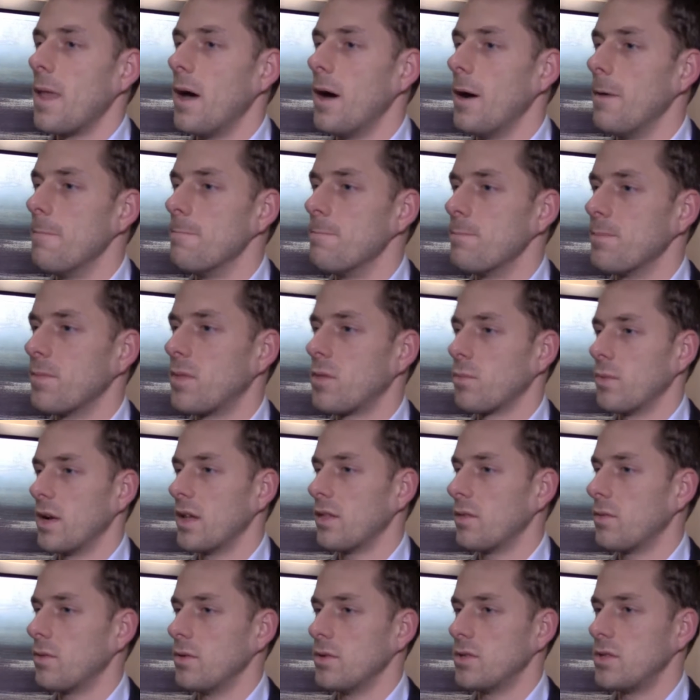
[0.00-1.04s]

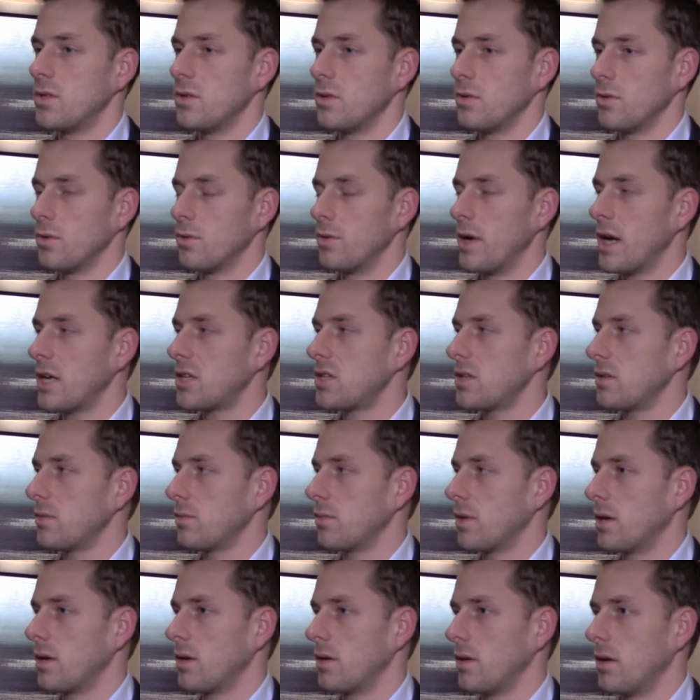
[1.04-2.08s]
Right through to
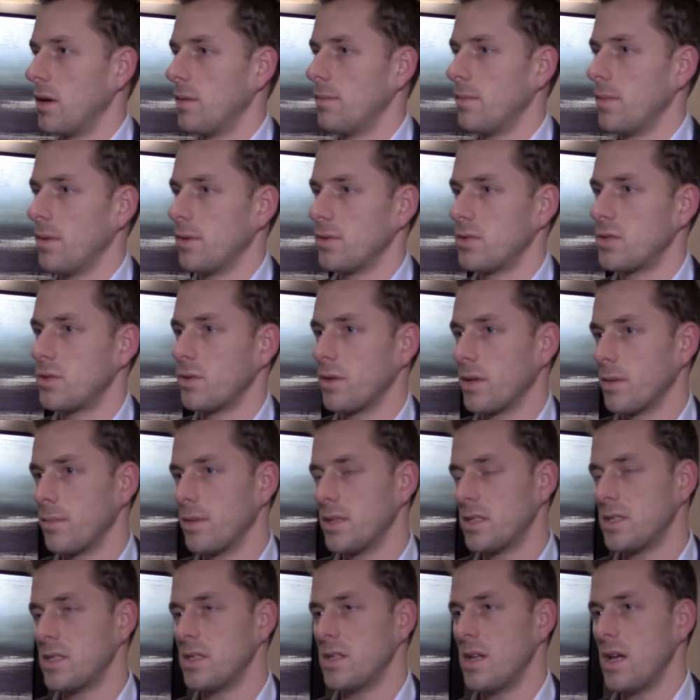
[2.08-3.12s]
erection, where I was showing a
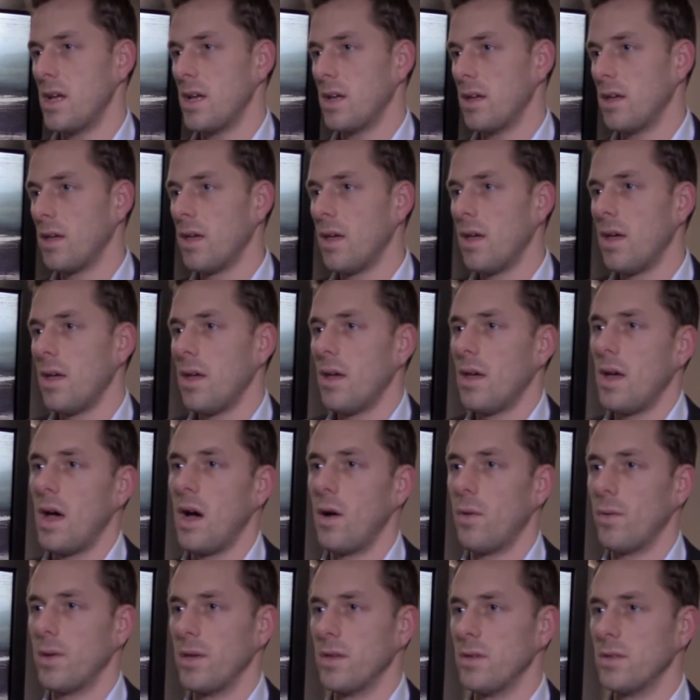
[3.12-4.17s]
bit today
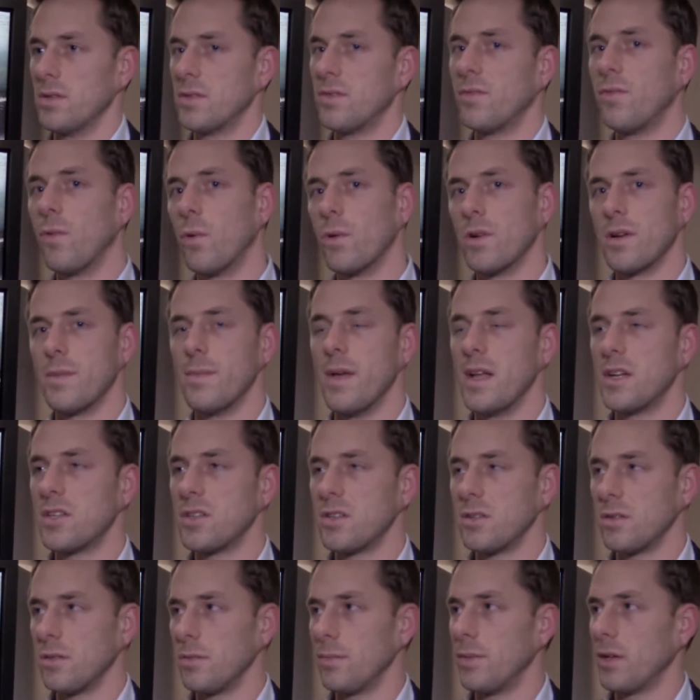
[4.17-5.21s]
how we use
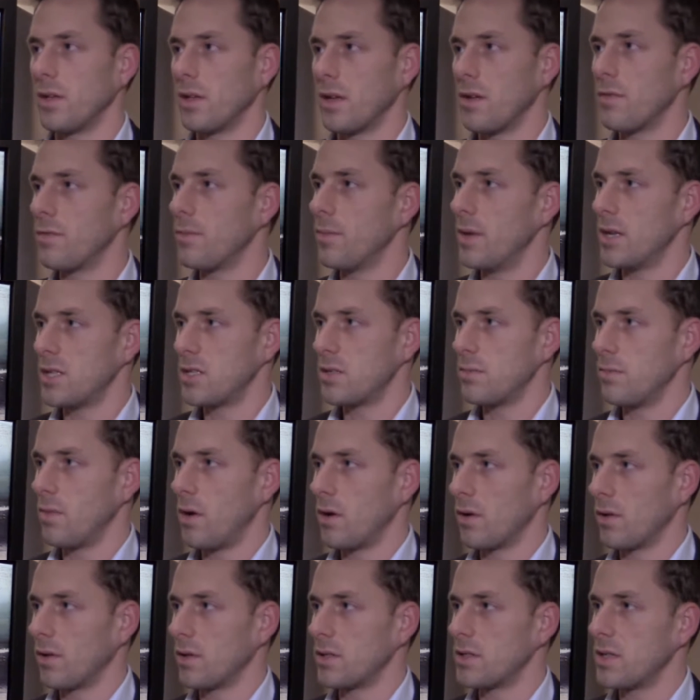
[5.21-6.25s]
four-dimensional building information
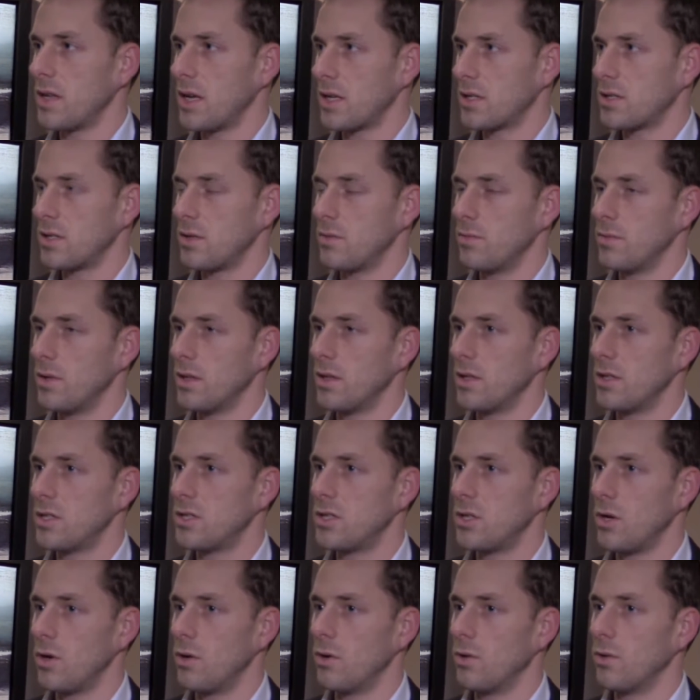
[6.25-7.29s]
modeling to actually really
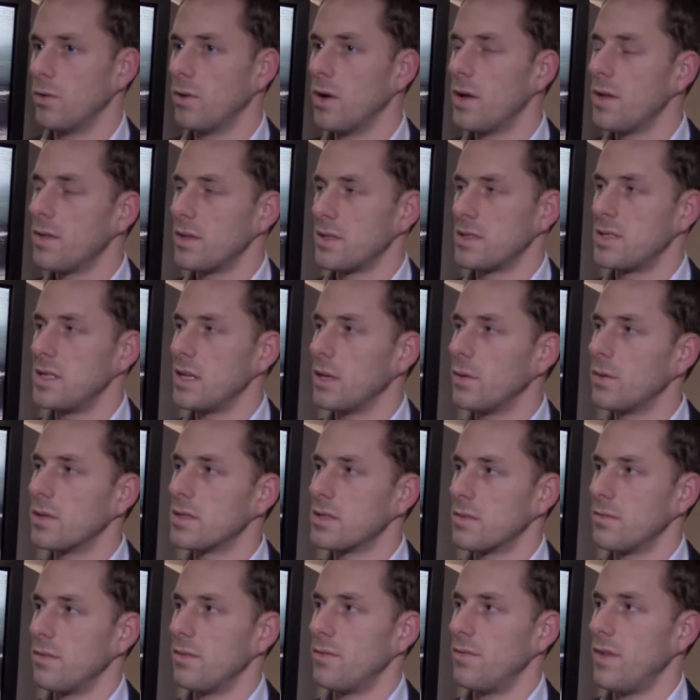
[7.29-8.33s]
show the
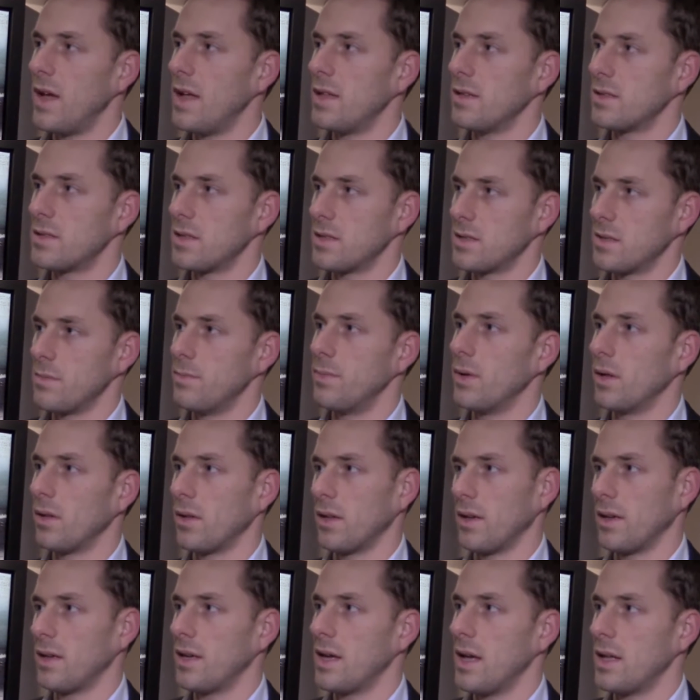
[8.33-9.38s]
sequence of events as a
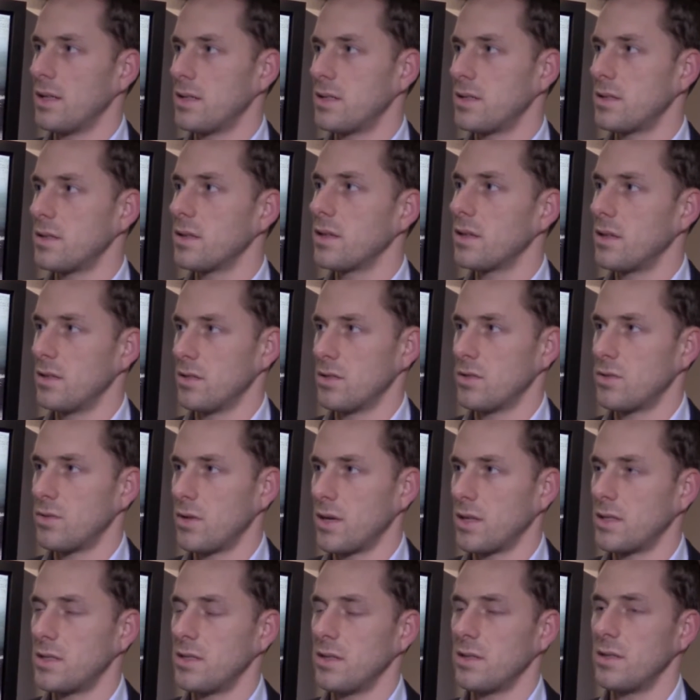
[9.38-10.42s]
building gets
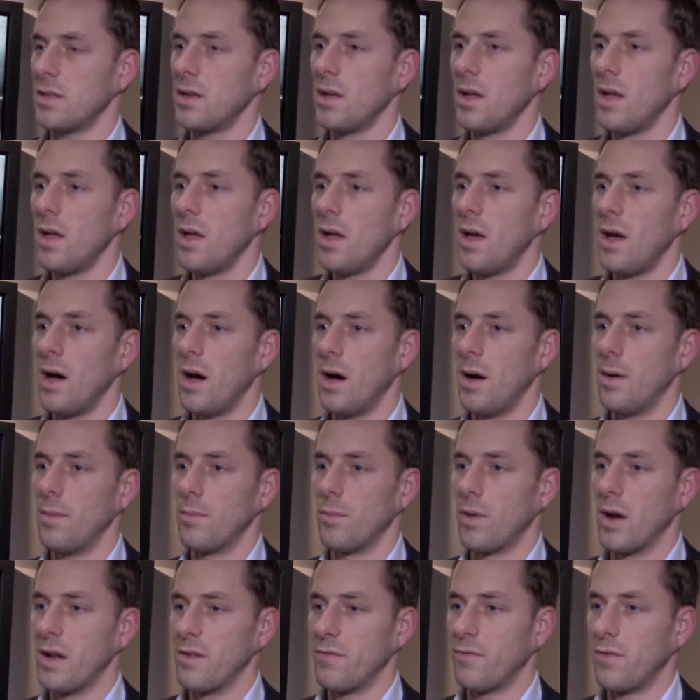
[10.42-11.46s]
constructed,
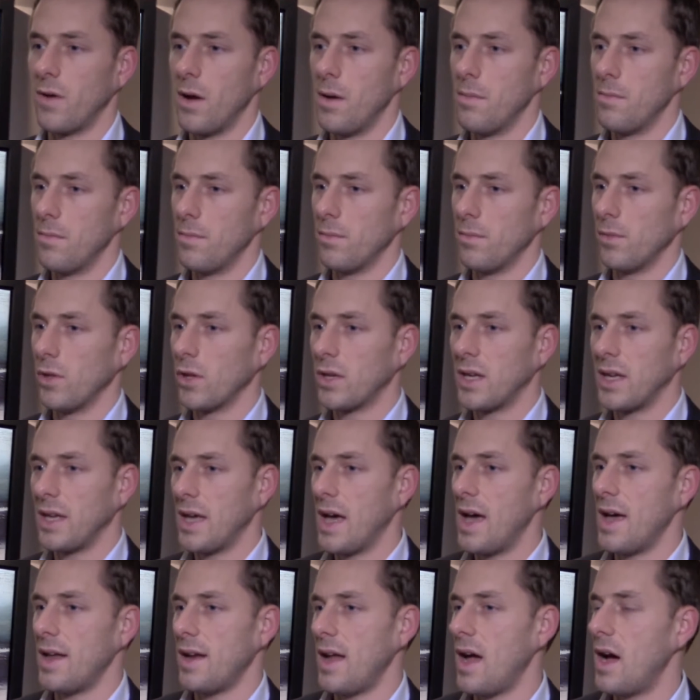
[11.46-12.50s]
right from looking
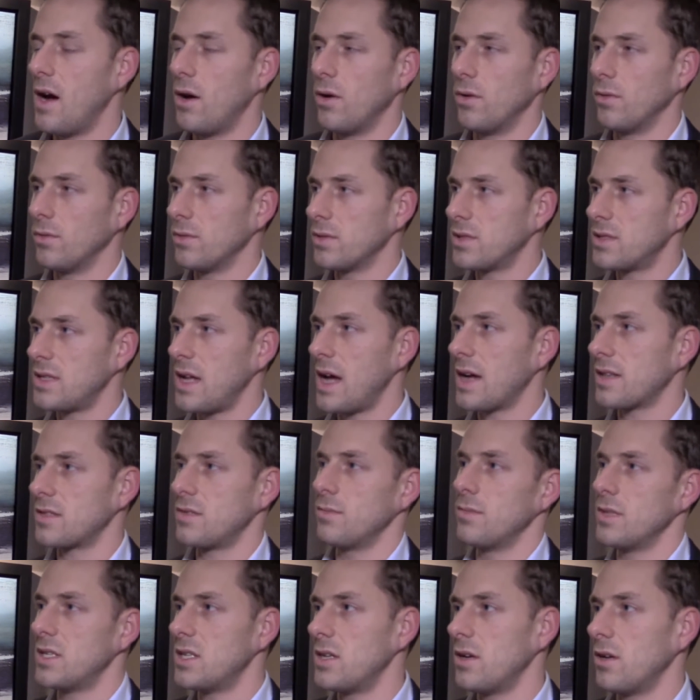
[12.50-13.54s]
at how stacks
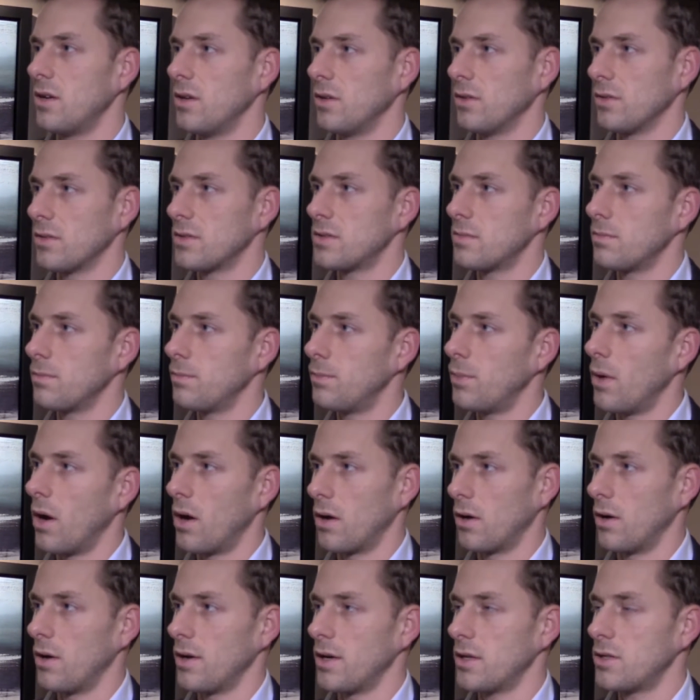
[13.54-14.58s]
of materials
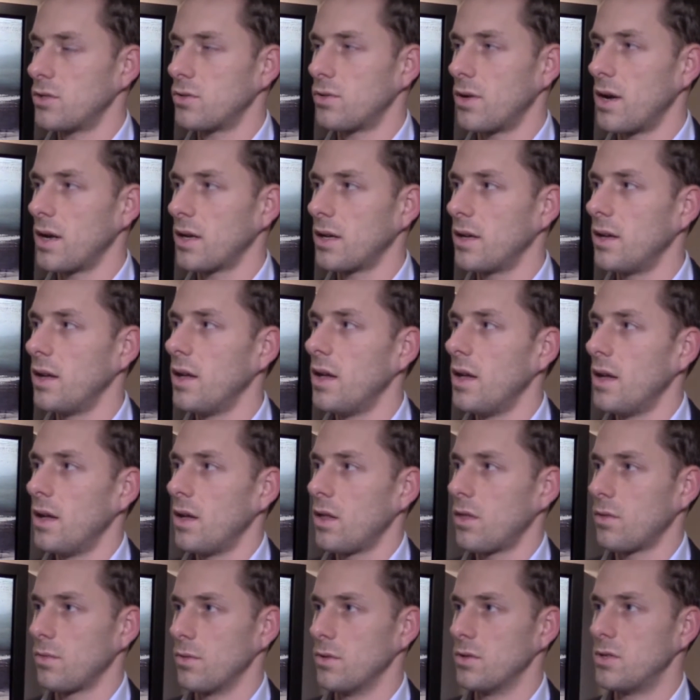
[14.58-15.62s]
are on a truck
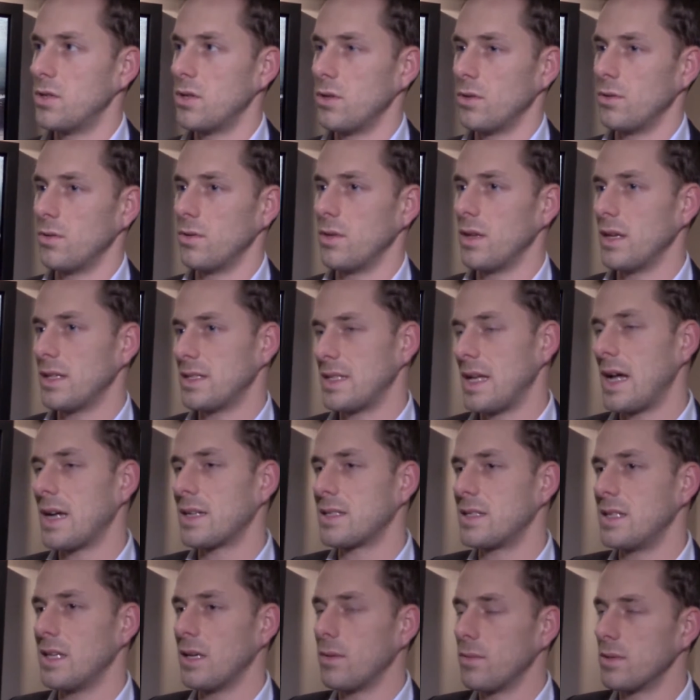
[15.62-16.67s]
through to the exact
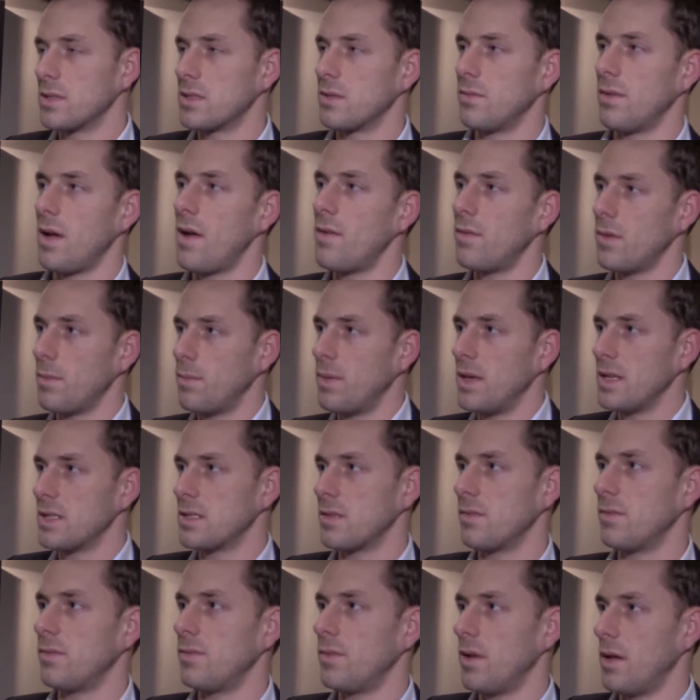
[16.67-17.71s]
sequence of
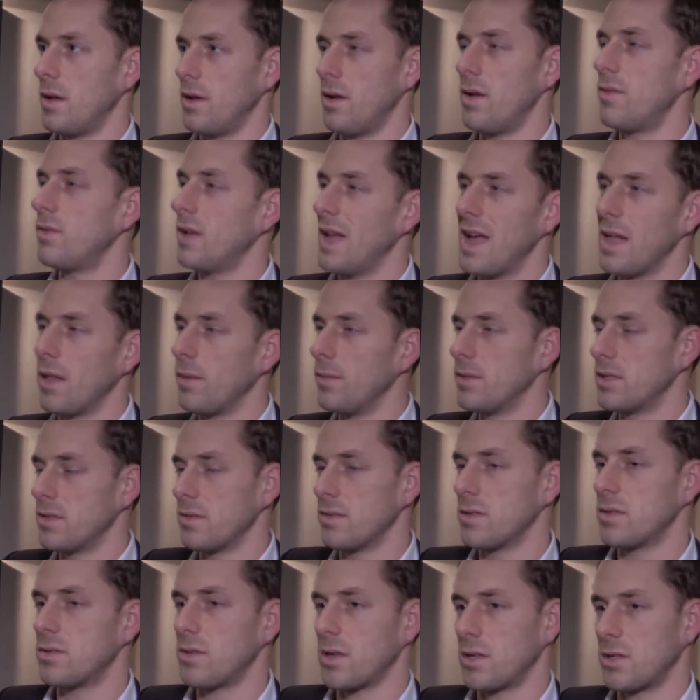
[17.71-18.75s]
every element of
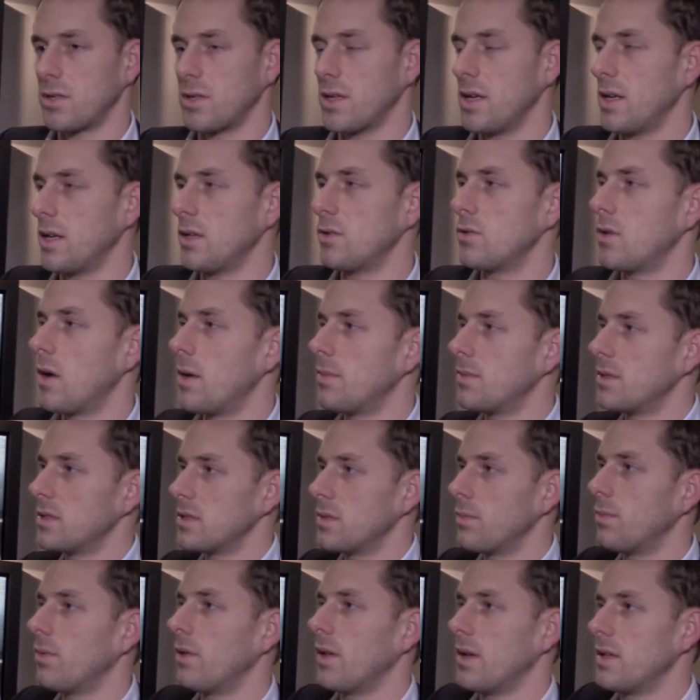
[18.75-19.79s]
the structure getting dropped
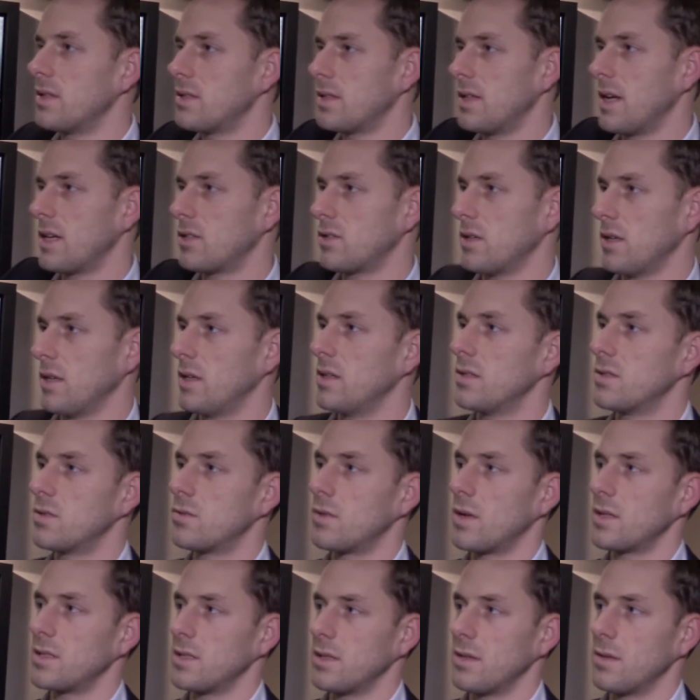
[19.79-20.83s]
into place and actually
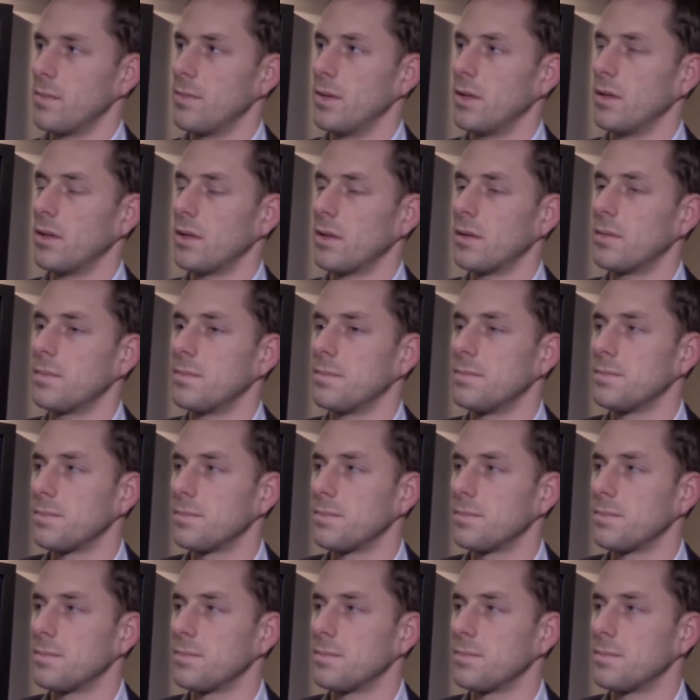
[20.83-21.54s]
constructing the building.